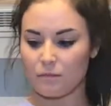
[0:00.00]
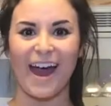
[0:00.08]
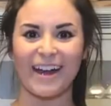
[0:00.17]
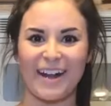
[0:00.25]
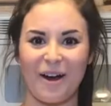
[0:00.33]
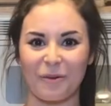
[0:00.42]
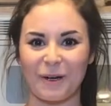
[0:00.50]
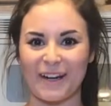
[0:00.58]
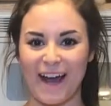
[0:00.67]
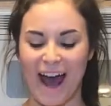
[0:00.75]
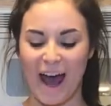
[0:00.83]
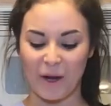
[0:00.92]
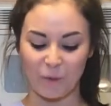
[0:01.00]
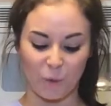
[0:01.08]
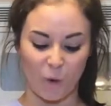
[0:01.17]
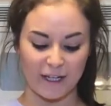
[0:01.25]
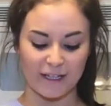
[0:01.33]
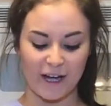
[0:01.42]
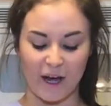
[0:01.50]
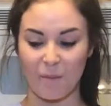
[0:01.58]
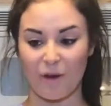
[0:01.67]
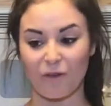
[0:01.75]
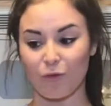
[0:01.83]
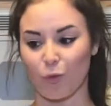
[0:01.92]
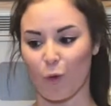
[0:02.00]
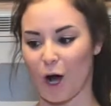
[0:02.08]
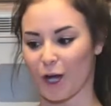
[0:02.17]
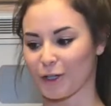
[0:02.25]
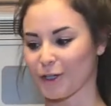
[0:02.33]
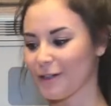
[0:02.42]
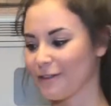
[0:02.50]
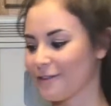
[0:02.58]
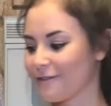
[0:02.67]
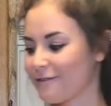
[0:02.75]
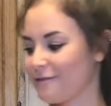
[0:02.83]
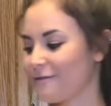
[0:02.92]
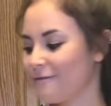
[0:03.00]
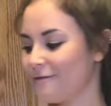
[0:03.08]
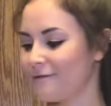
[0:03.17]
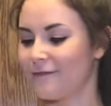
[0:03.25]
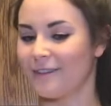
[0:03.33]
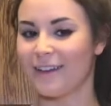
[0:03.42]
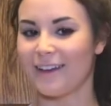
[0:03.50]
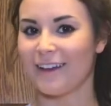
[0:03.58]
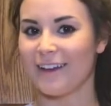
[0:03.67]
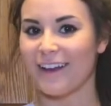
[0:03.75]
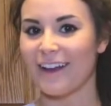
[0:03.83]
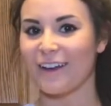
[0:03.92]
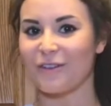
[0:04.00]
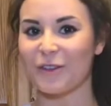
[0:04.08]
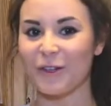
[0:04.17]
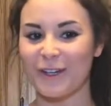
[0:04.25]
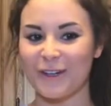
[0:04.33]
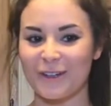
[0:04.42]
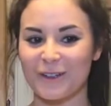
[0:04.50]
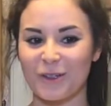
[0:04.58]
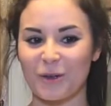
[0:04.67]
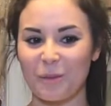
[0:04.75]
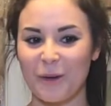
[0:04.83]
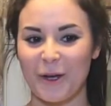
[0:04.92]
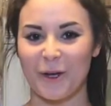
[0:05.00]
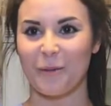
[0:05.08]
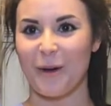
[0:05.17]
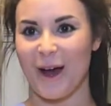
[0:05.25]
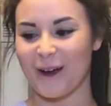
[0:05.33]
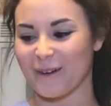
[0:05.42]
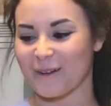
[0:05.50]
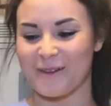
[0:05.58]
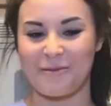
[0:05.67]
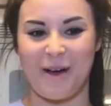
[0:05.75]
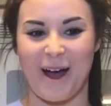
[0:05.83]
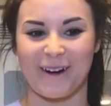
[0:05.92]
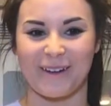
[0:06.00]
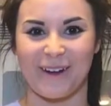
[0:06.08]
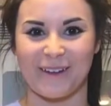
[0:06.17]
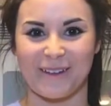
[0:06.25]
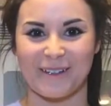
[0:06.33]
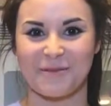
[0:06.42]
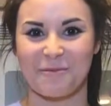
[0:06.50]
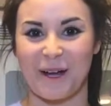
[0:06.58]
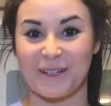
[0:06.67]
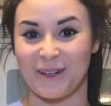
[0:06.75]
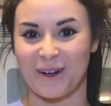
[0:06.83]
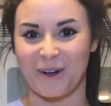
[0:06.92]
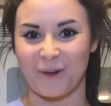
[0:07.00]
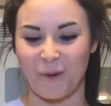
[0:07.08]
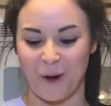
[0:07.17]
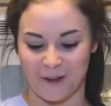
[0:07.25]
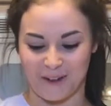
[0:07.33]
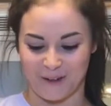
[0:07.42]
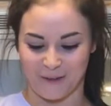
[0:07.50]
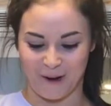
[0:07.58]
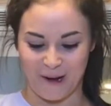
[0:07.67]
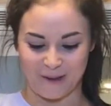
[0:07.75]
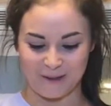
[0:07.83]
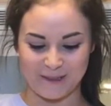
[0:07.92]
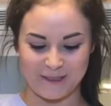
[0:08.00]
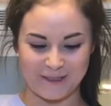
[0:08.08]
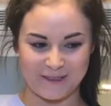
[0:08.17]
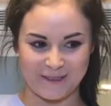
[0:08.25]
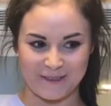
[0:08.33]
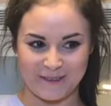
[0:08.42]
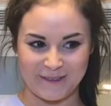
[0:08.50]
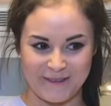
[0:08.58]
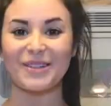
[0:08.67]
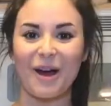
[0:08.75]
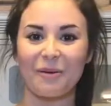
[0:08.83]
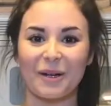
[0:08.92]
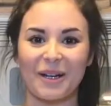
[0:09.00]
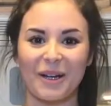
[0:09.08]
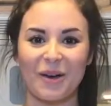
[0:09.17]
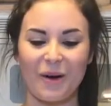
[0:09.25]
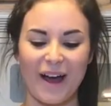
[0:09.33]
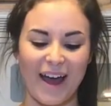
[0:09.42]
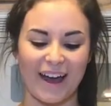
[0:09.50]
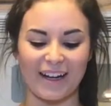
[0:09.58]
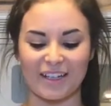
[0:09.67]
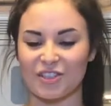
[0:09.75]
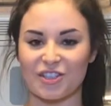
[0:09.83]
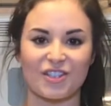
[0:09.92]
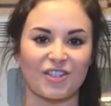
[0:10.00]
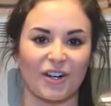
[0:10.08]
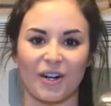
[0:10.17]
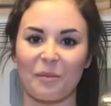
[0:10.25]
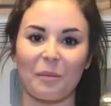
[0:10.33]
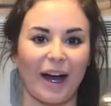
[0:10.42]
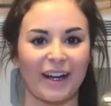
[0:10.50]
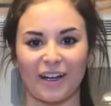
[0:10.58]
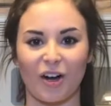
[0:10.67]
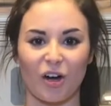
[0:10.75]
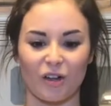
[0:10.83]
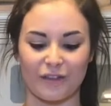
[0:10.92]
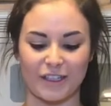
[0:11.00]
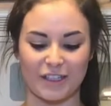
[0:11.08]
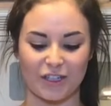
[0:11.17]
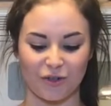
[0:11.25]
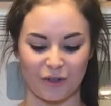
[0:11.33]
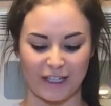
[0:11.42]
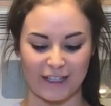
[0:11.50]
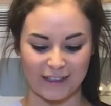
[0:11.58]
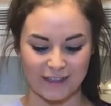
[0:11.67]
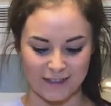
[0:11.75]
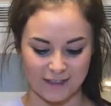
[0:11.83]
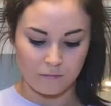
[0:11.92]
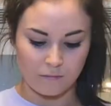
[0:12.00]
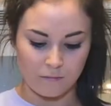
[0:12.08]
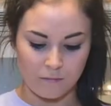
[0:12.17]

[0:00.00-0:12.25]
And now we're gonna add 1 cup of water. If you hear a little pitter-patter in the background, that's my dog walking around. Now we're gonna go ahead and just start combining all of these ingredients.